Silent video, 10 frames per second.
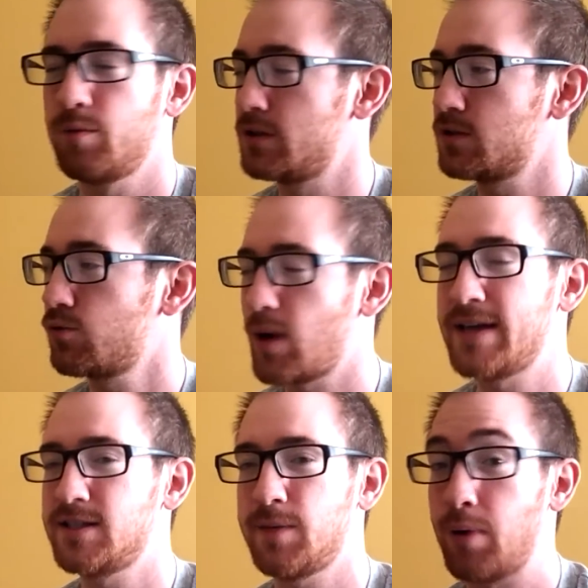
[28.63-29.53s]
It was
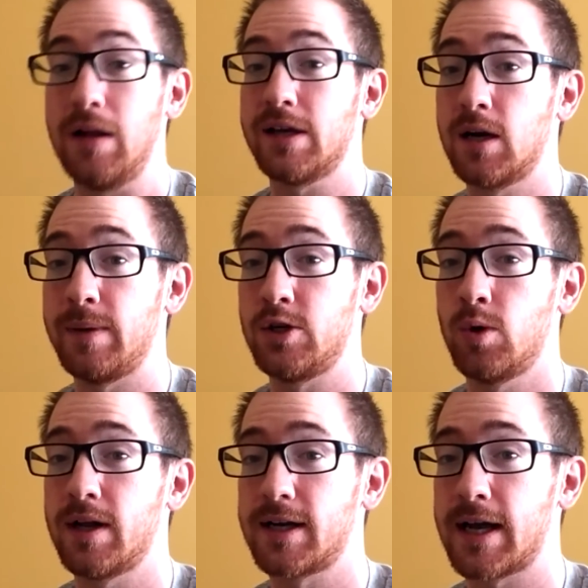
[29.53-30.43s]
crazy. Probably gonna be
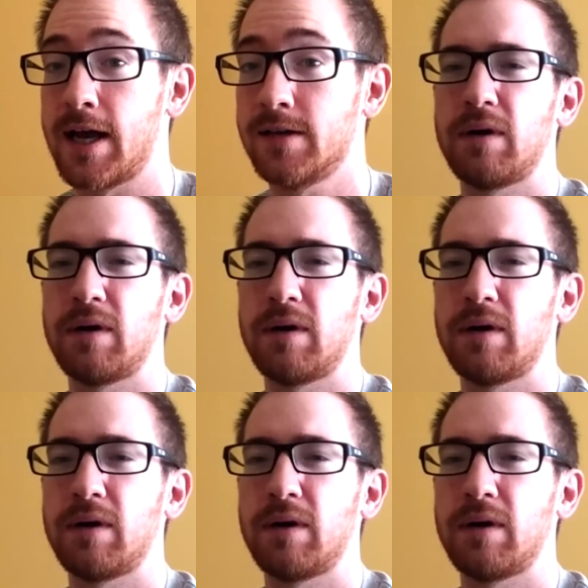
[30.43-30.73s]
doing it again.